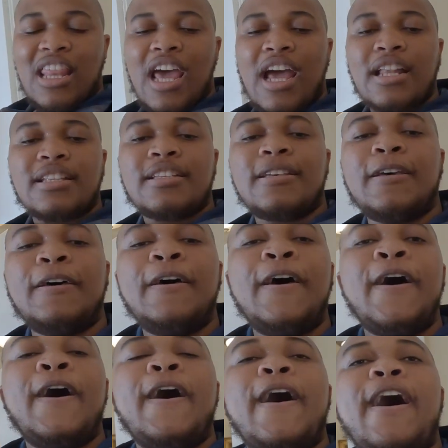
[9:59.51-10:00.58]
that.
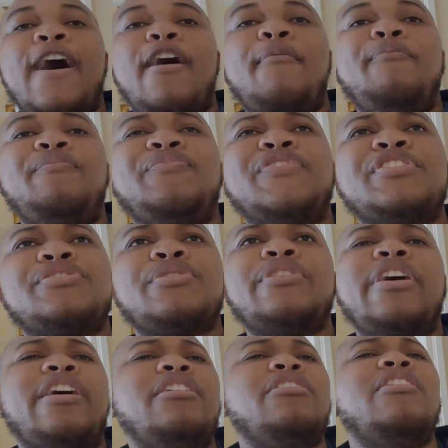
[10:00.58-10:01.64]
So
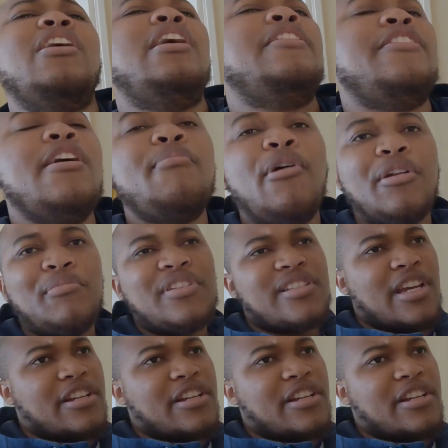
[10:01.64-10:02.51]
yeah, no, the apartment's